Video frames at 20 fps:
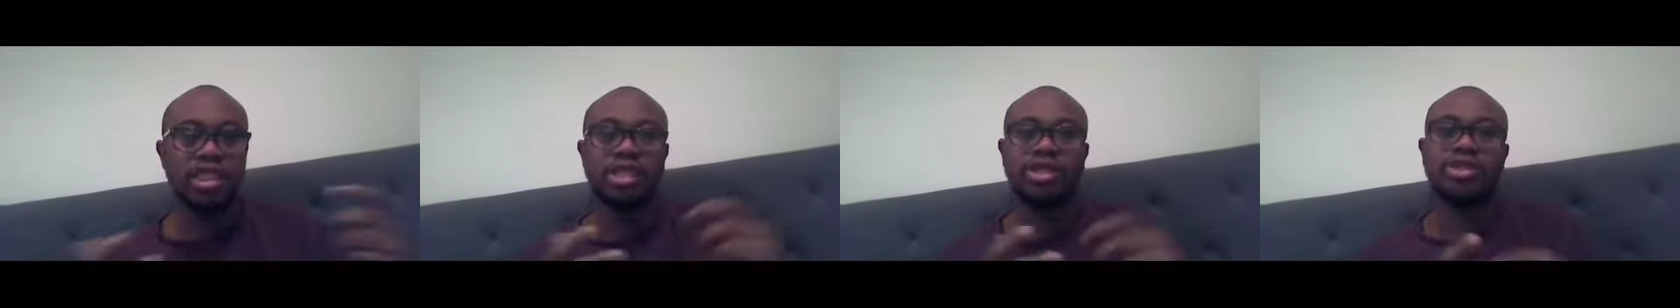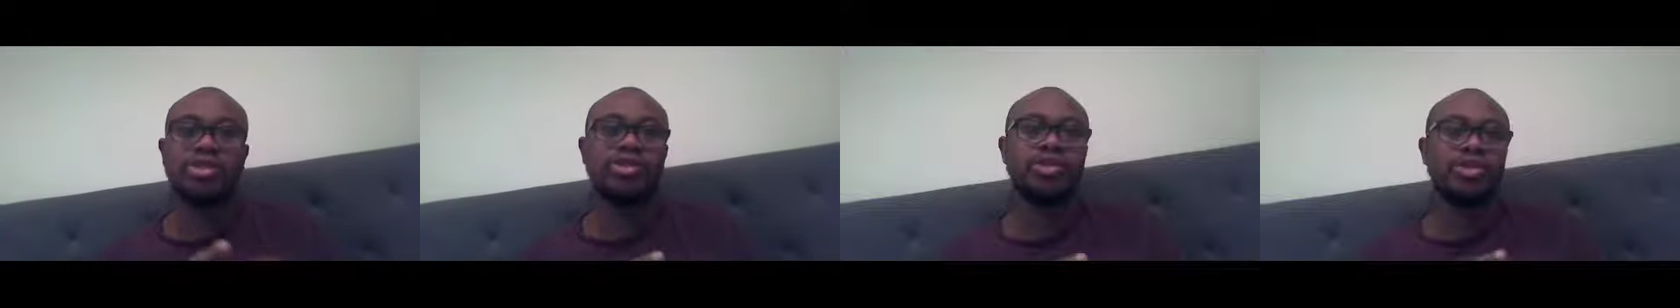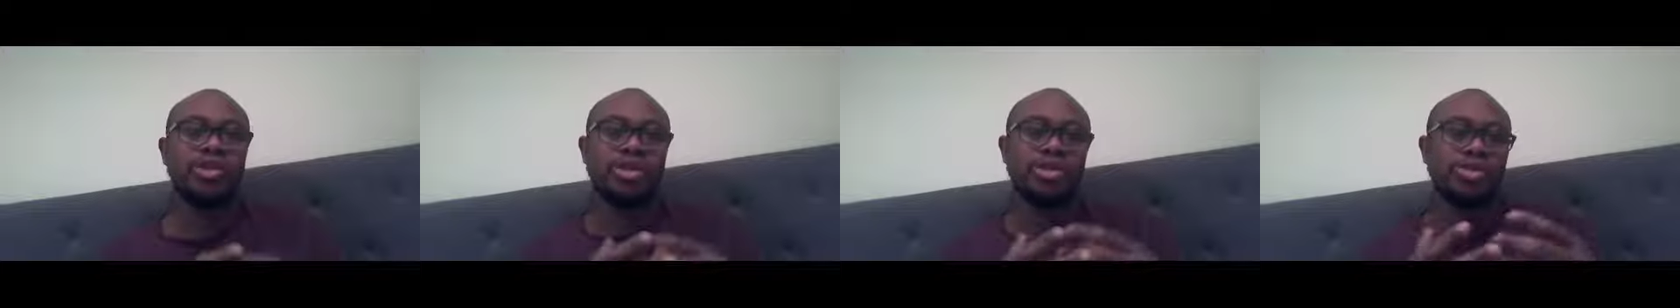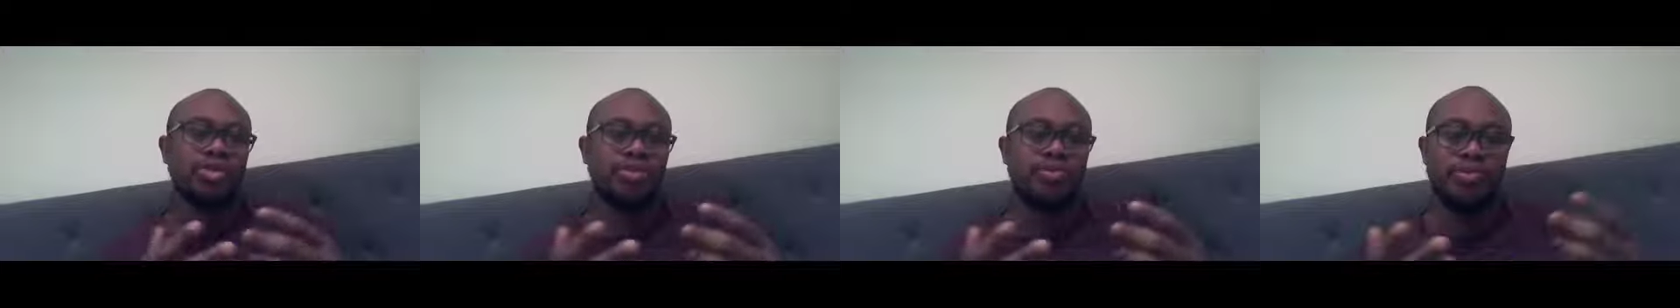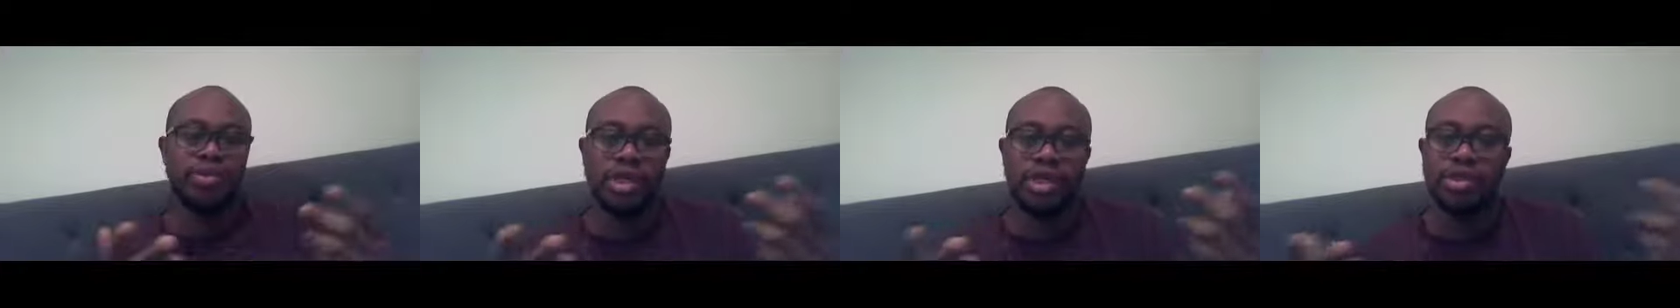It's just to
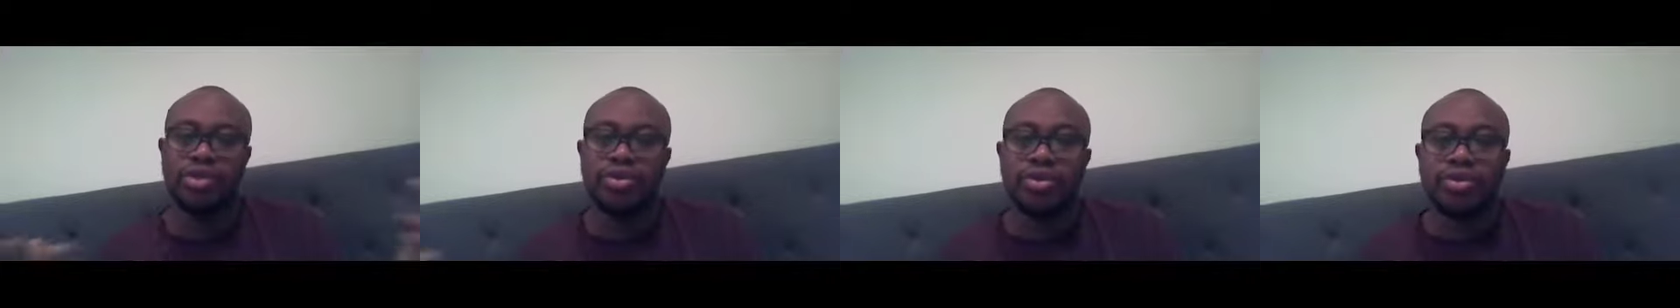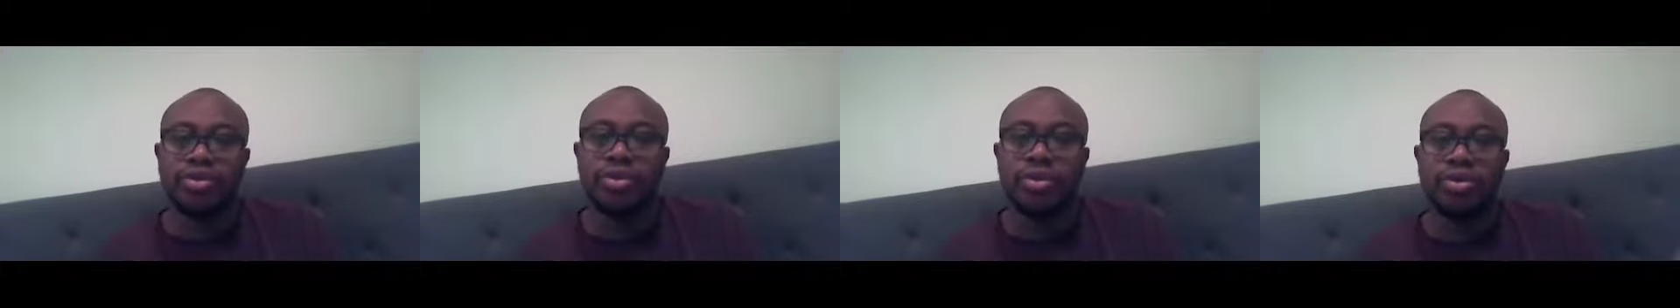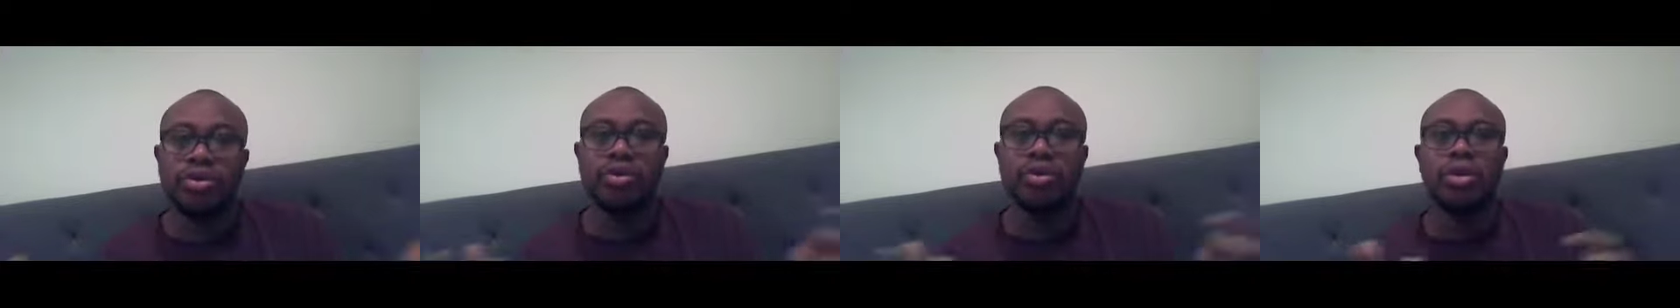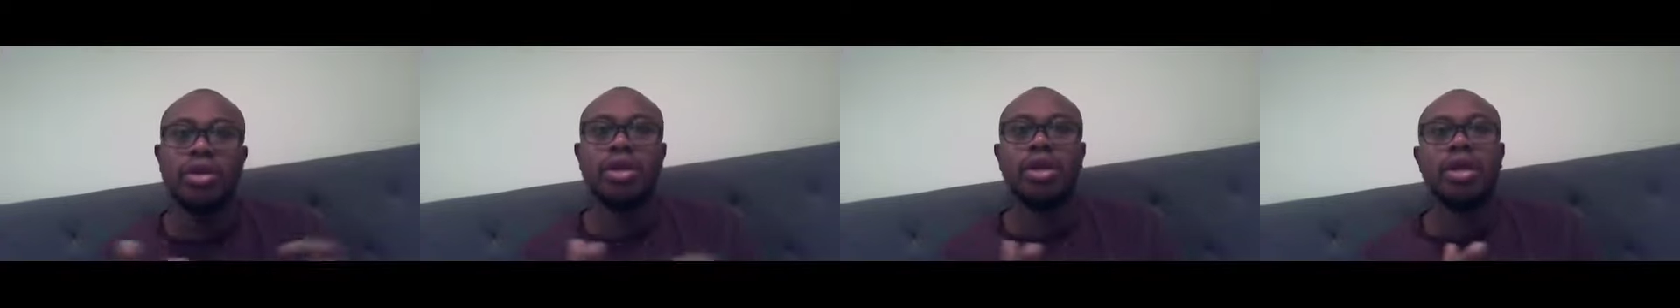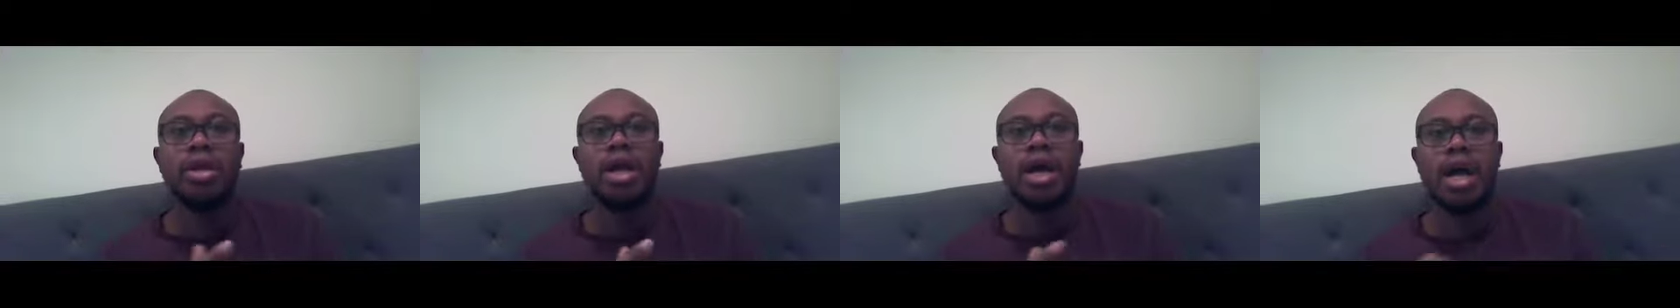press sudo
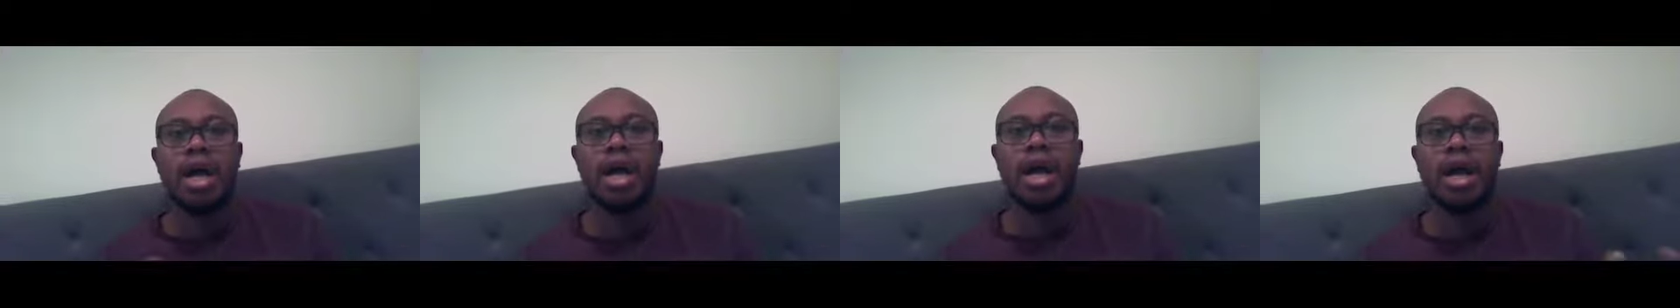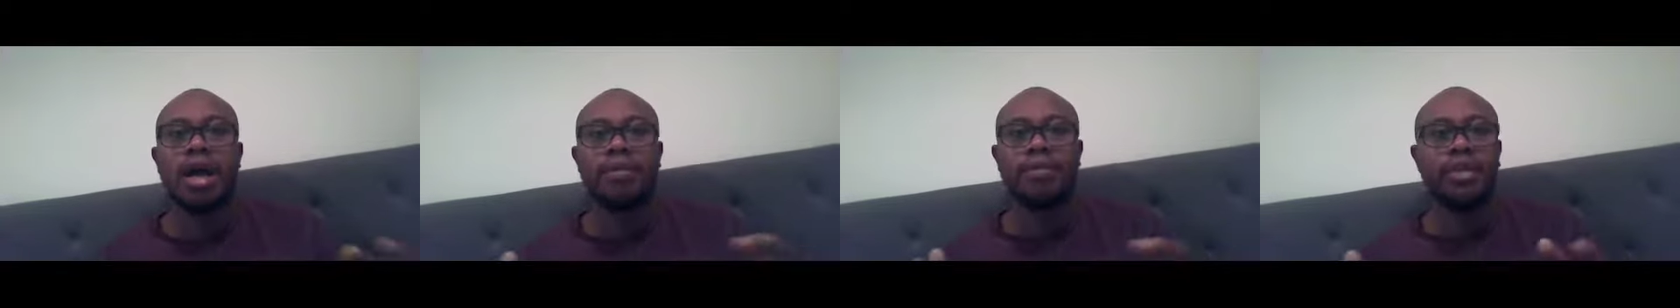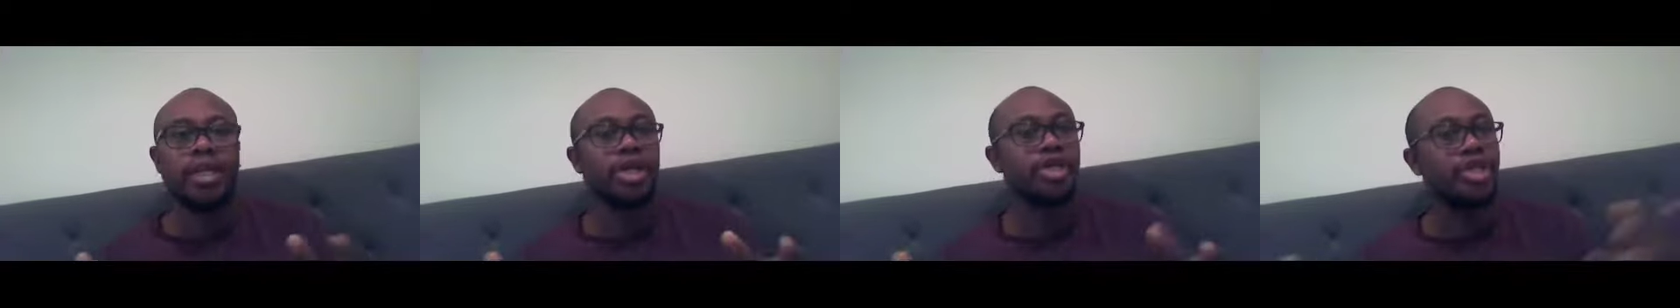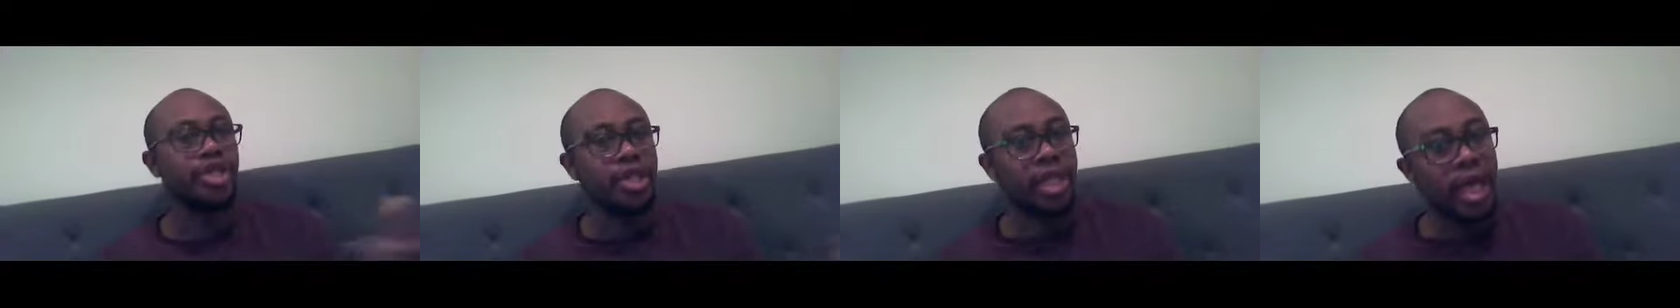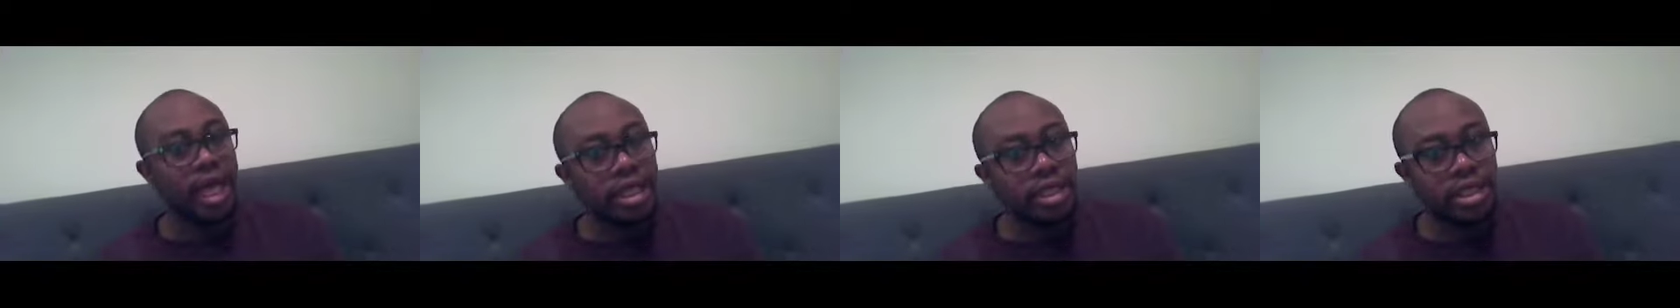
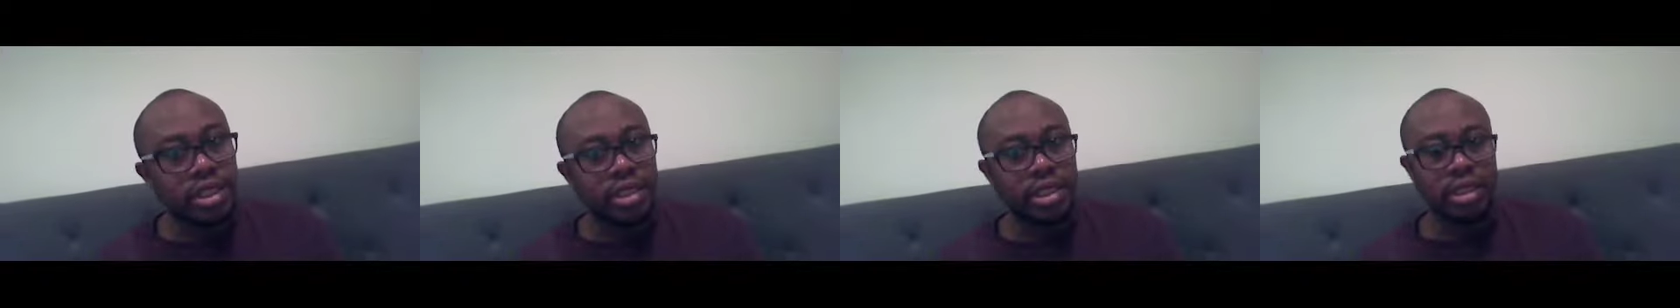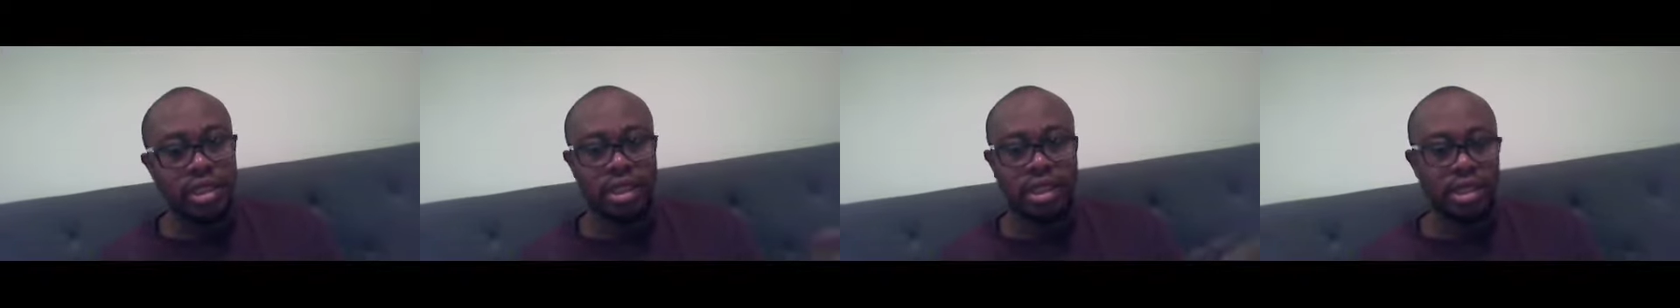apt-get